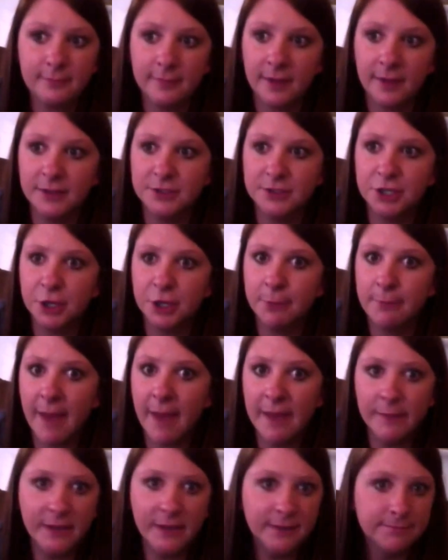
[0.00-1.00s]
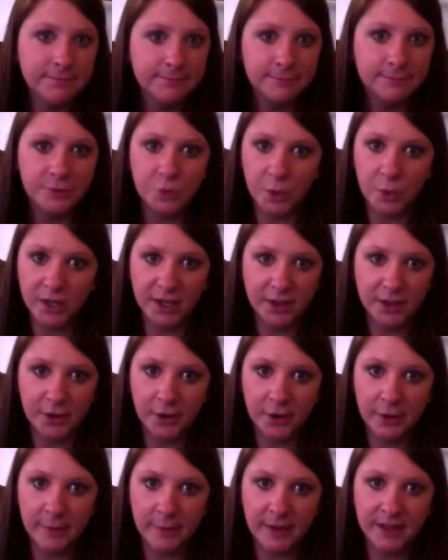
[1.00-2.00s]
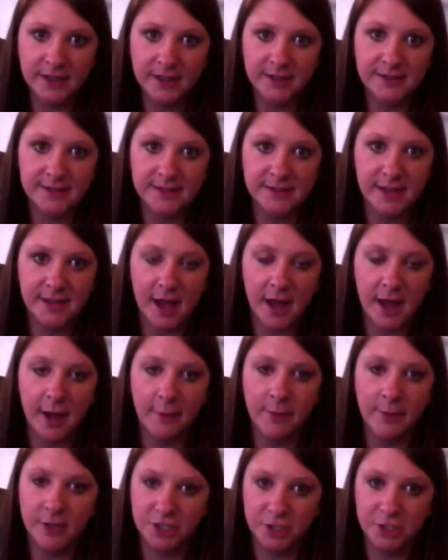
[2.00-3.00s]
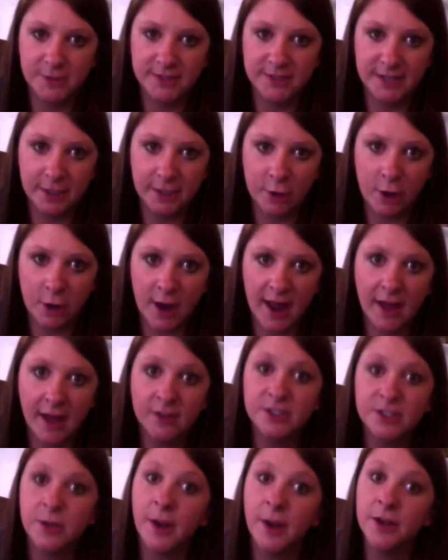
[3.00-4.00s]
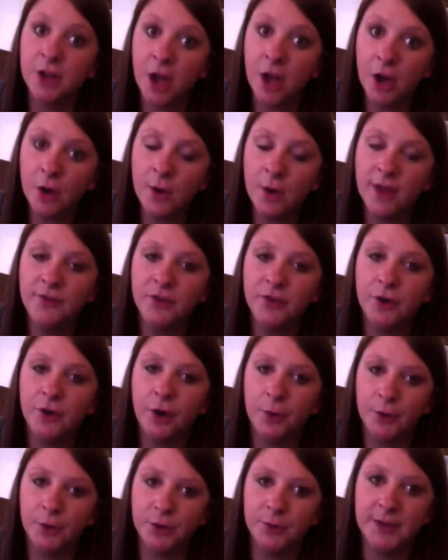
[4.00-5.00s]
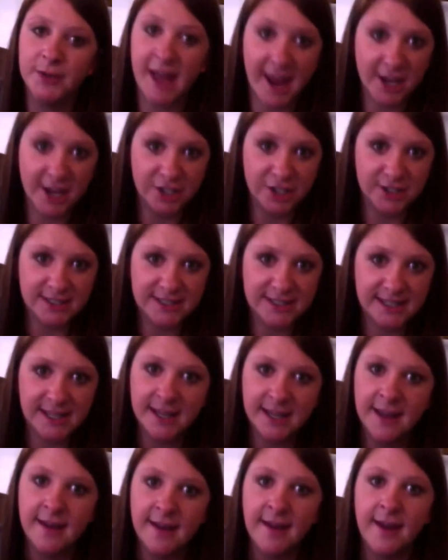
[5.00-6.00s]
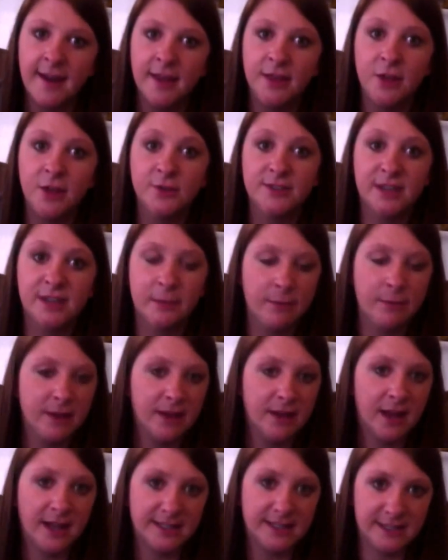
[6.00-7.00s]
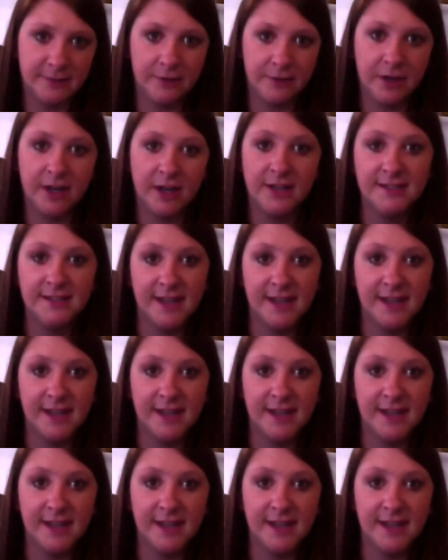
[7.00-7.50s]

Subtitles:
took maybe 20-30 minutes that she was here at our house. So I know if you go in through an agency, those can be a lot different, because